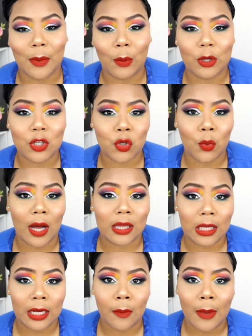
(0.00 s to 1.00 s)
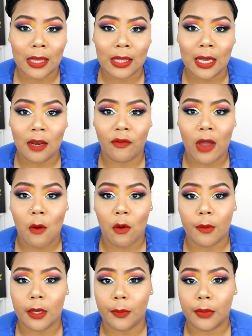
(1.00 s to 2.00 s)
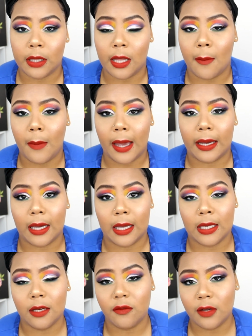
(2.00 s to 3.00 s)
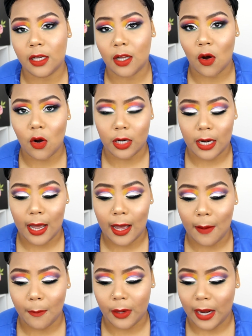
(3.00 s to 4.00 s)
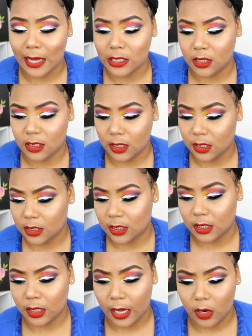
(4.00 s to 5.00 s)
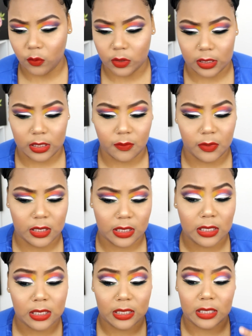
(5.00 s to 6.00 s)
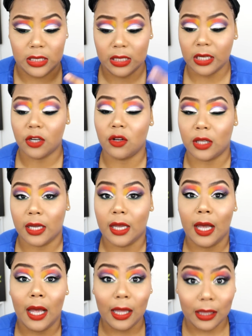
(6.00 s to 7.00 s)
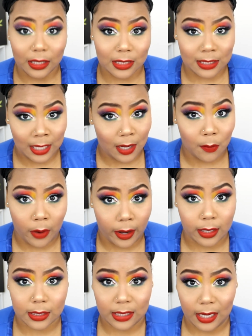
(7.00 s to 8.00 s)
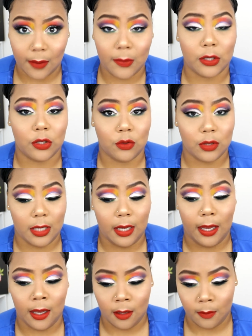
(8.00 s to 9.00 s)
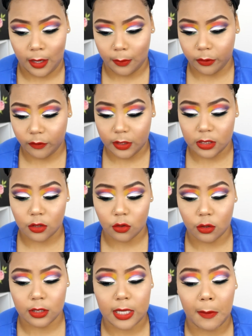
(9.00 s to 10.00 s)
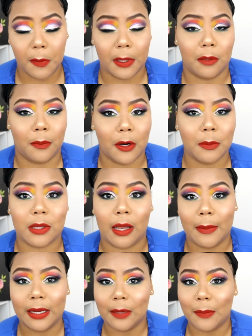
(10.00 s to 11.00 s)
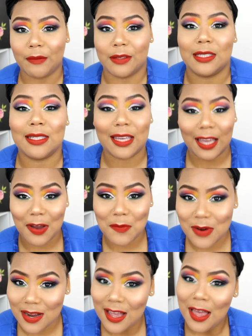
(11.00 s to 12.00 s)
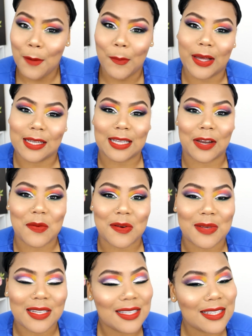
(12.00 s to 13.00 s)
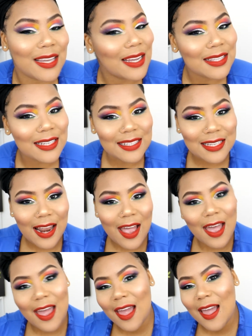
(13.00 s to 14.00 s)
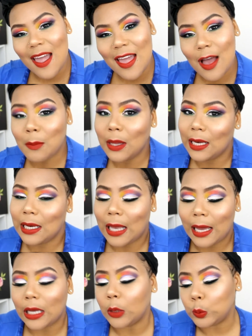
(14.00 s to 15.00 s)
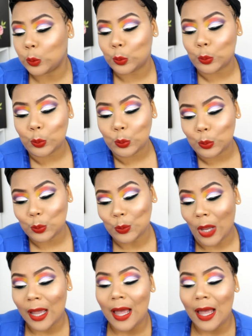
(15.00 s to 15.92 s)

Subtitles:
what you all think about that, if y'all want me to put that back in the video or not. But I just think that it's getting kind of redundant because it's literally the same products that I've been using in my previous tutorials. I'm about to burp, so let me get up off this camera because I don't want to be disgusting today. I'm lady like and